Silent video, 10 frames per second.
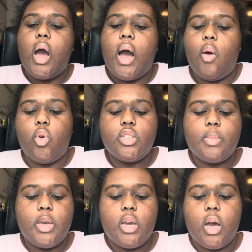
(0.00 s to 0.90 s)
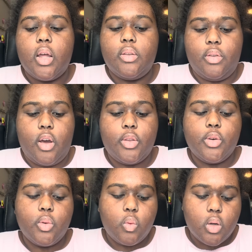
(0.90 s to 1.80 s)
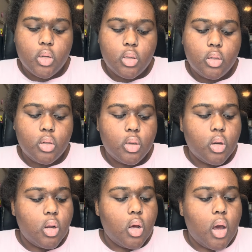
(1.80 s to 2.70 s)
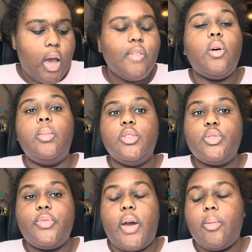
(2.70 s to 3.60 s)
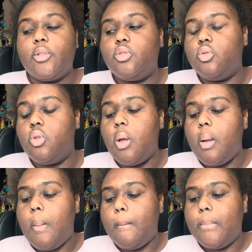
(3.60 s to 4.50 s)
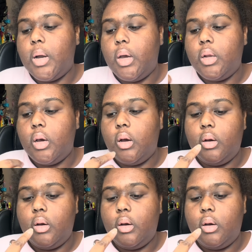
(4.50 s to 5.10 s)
I want to make another one. I have a whole bunch of fabric too, but